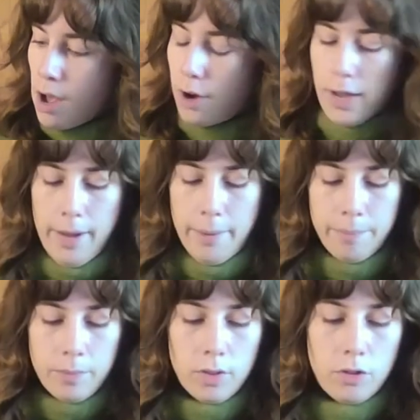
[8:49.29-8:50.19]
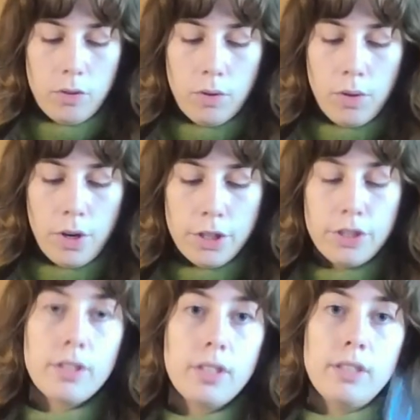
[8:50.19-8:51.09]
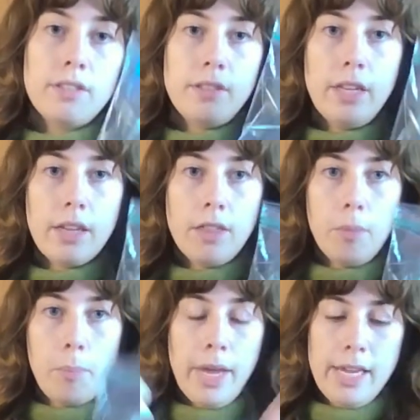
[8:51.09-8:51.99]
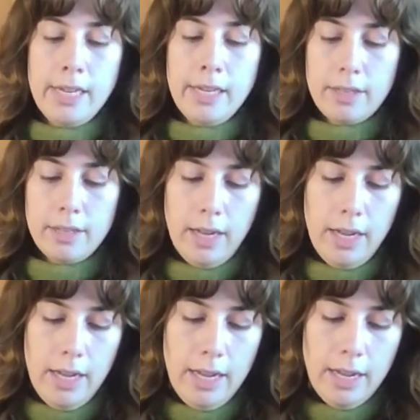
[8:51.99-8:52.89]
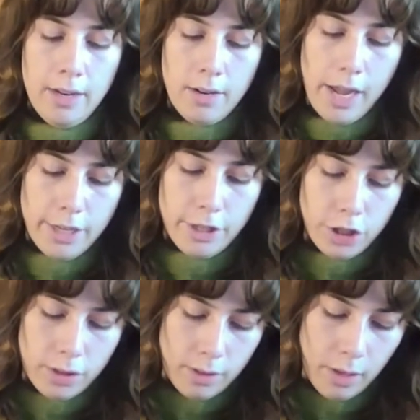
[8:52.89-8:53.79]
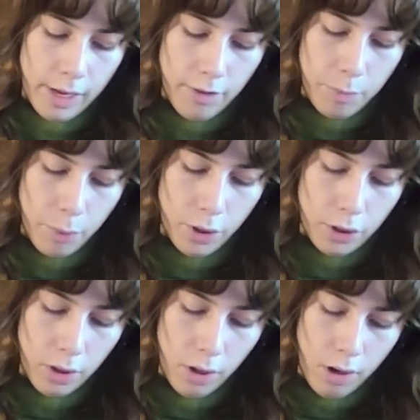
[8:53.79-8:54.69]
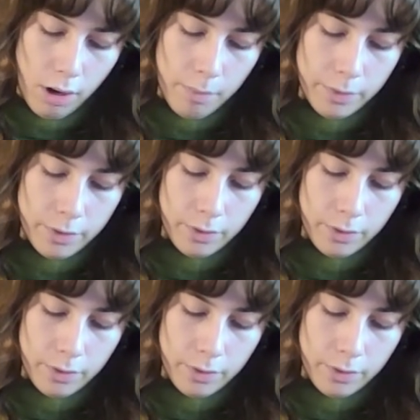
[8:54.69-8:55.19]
Okay, so you're just going to stick the paint in and just kind of put globs.